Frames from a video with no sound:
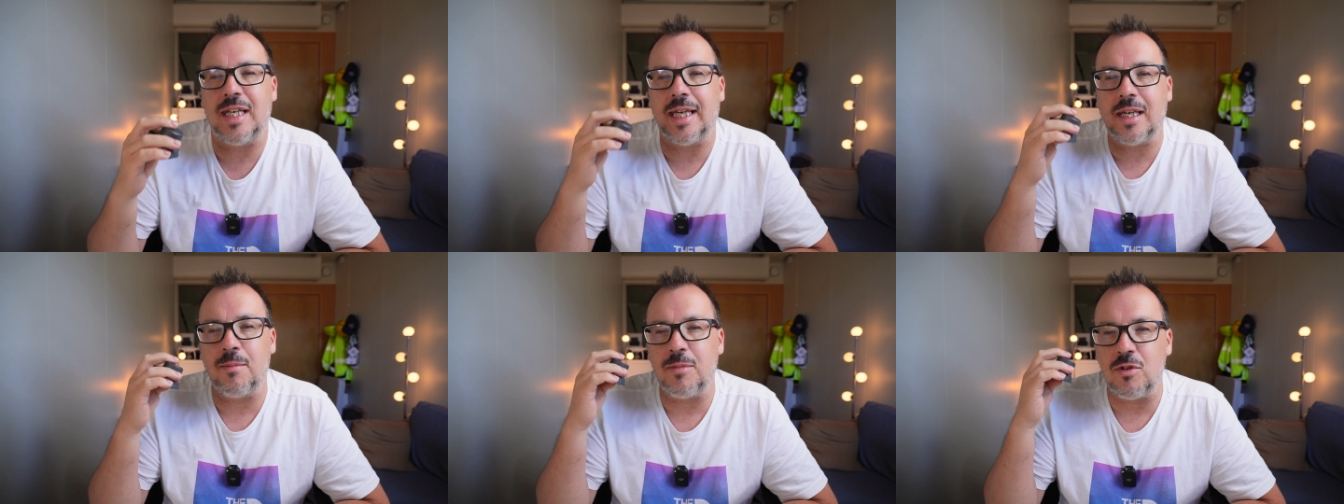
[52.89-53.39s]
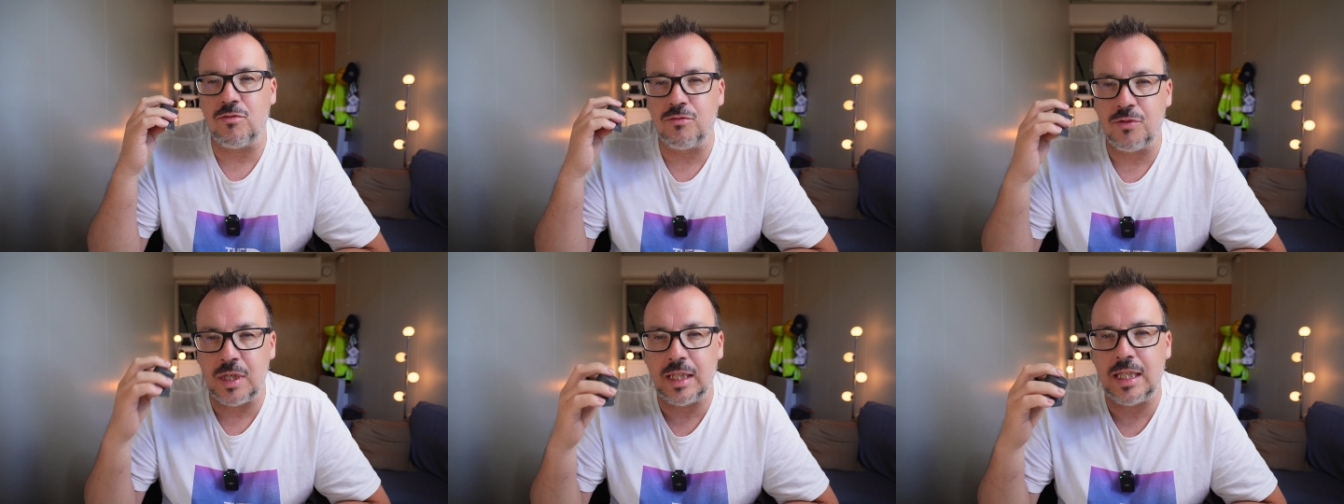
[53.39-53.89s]
It can be
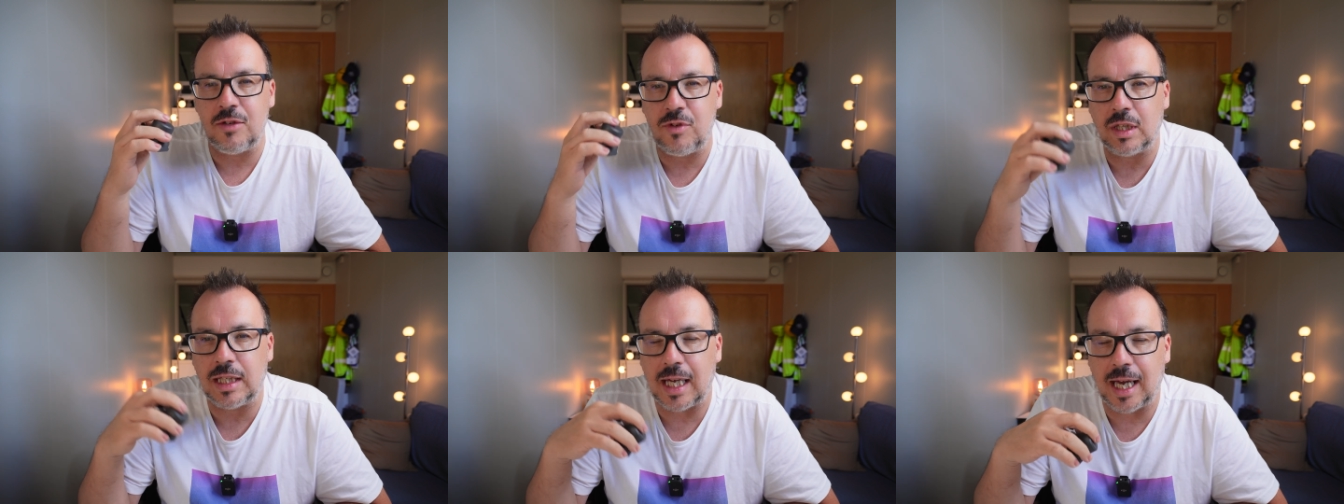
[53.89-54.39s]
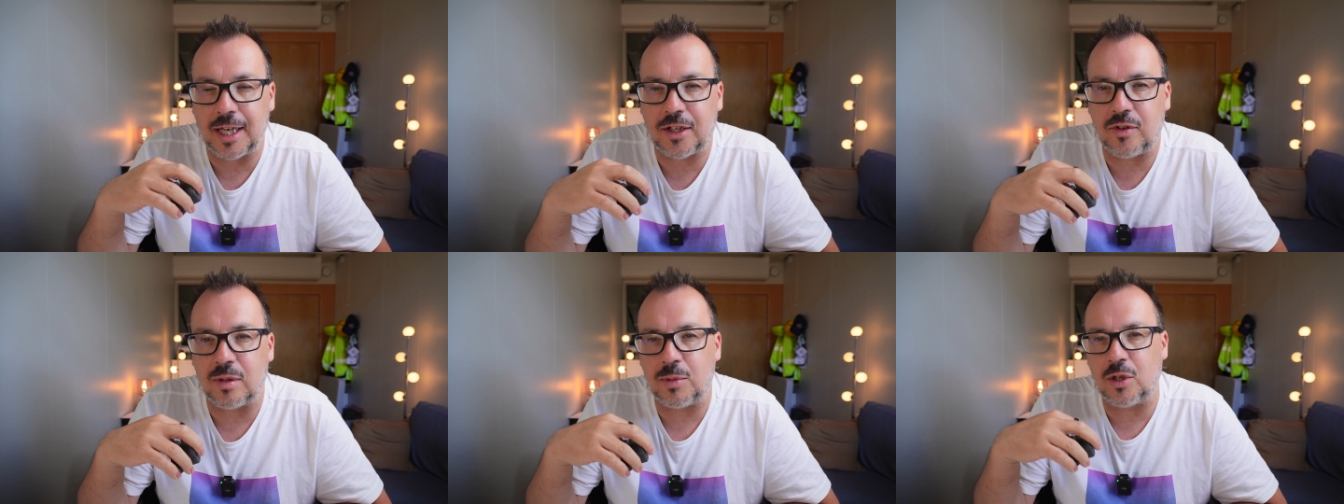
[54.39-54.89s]
really, really
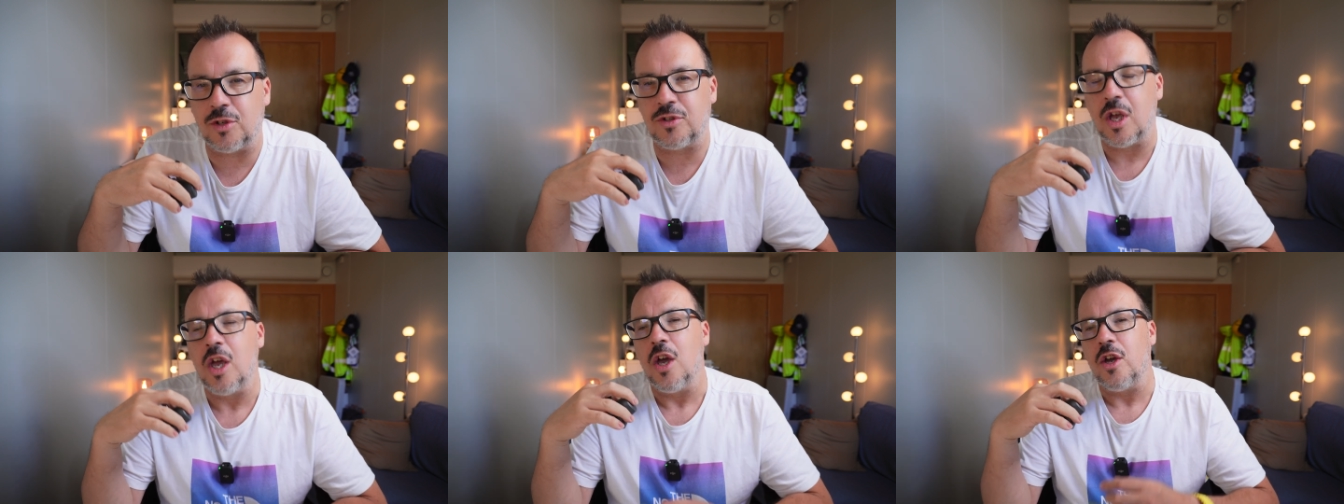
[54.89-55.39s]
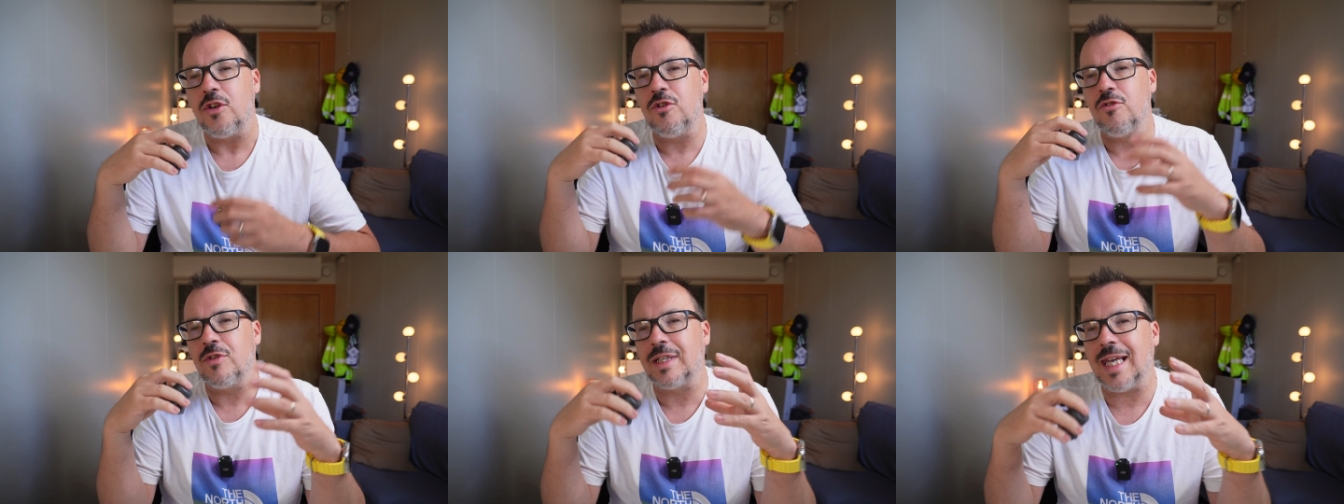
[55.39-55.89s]
accurate because
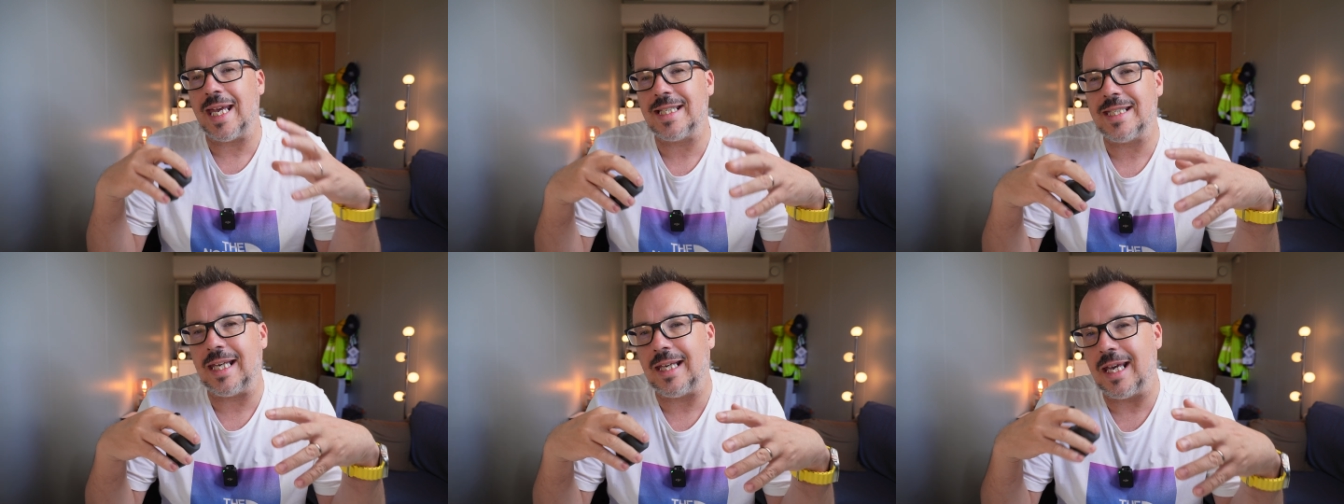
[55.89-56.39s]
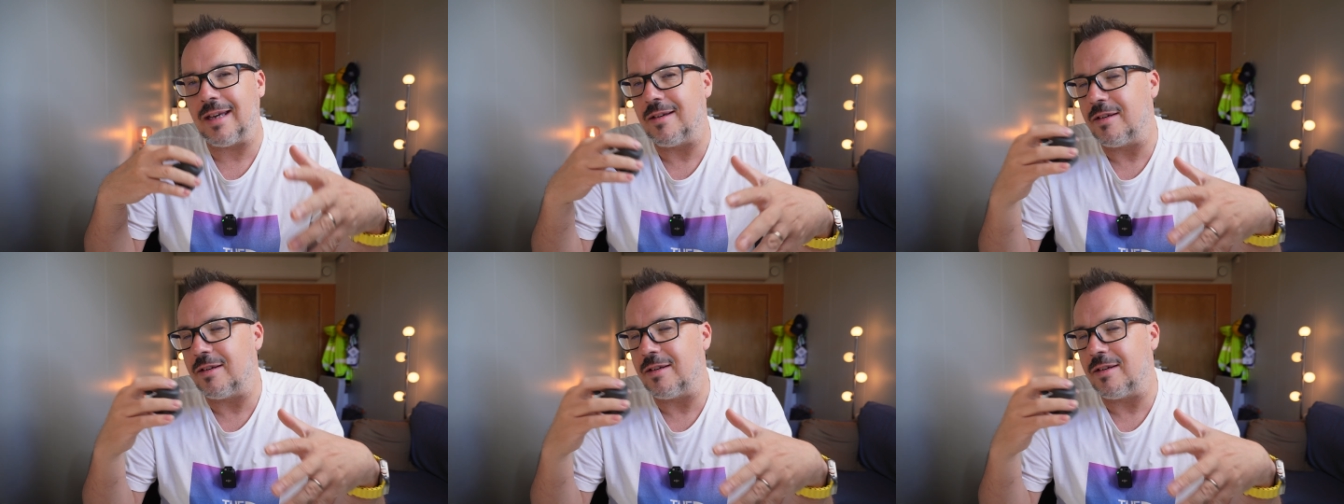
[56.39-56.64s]
you're getting,